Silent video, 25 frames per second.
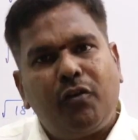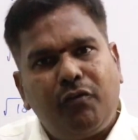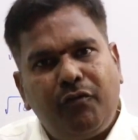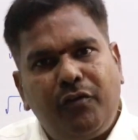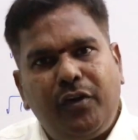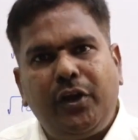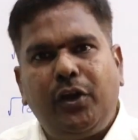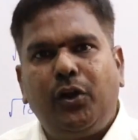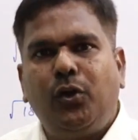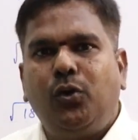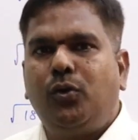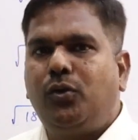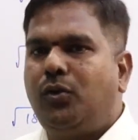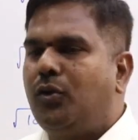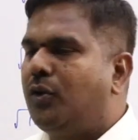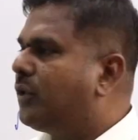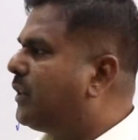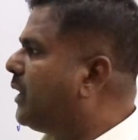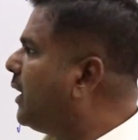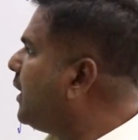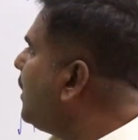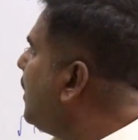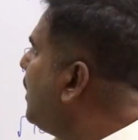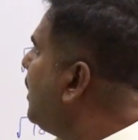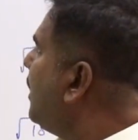We do know
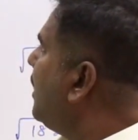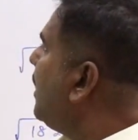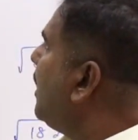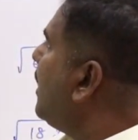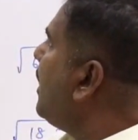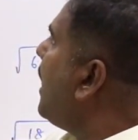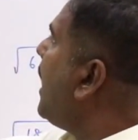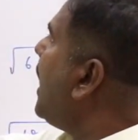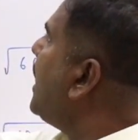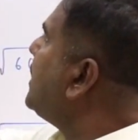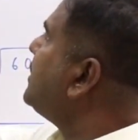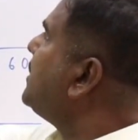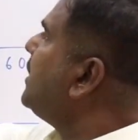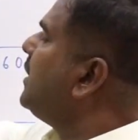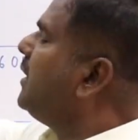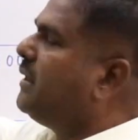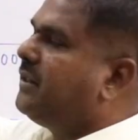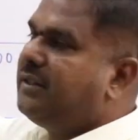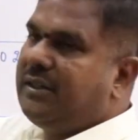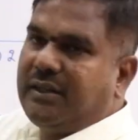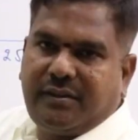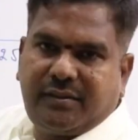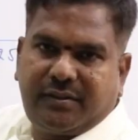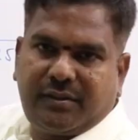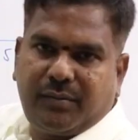that last
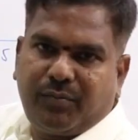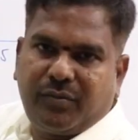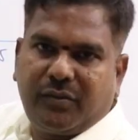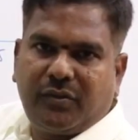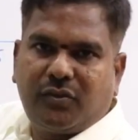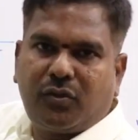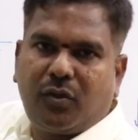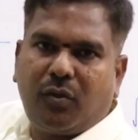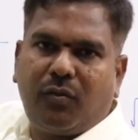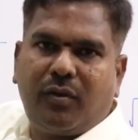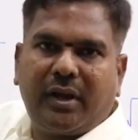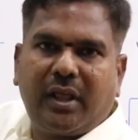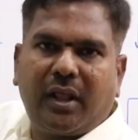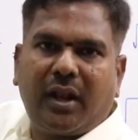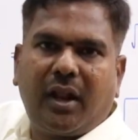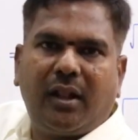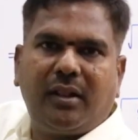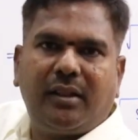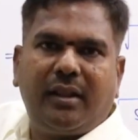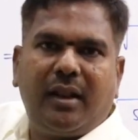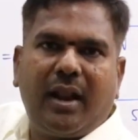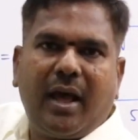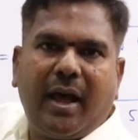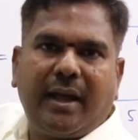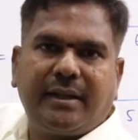digits. So what are
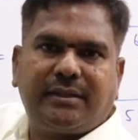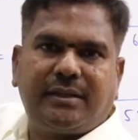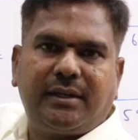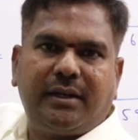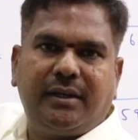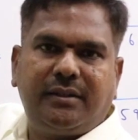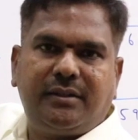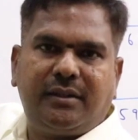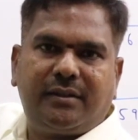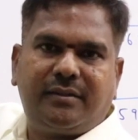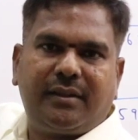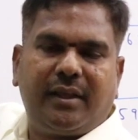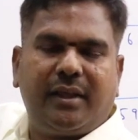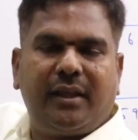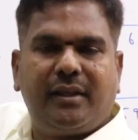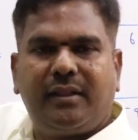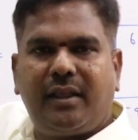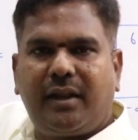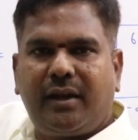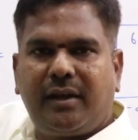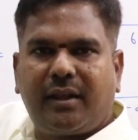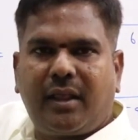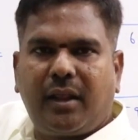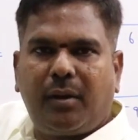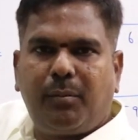all the last digits?
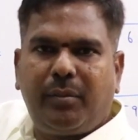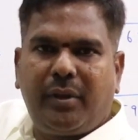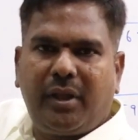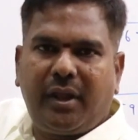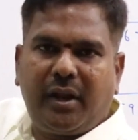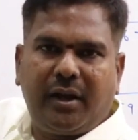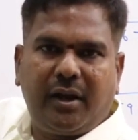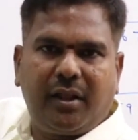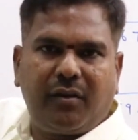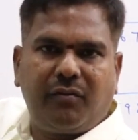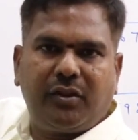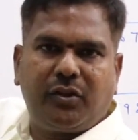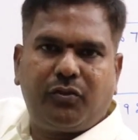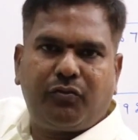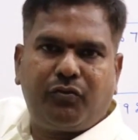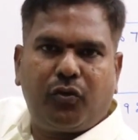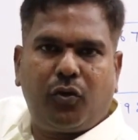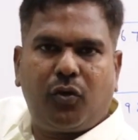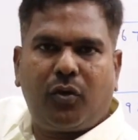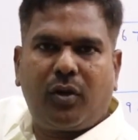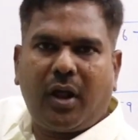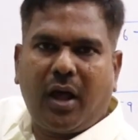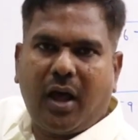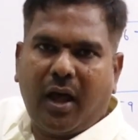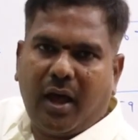Either it can be ending with
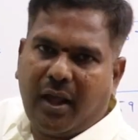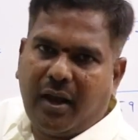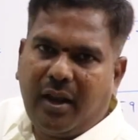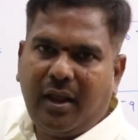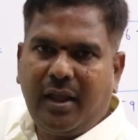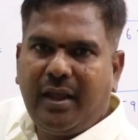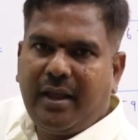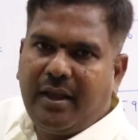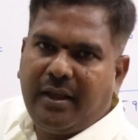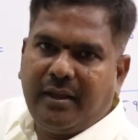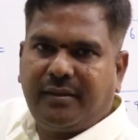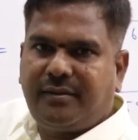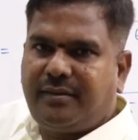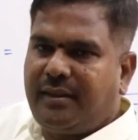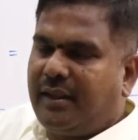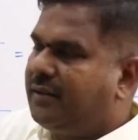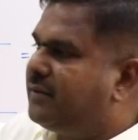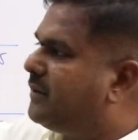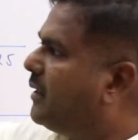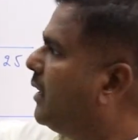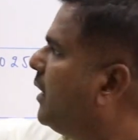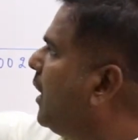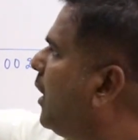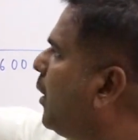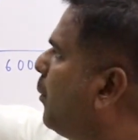4 or
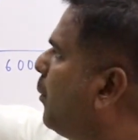6.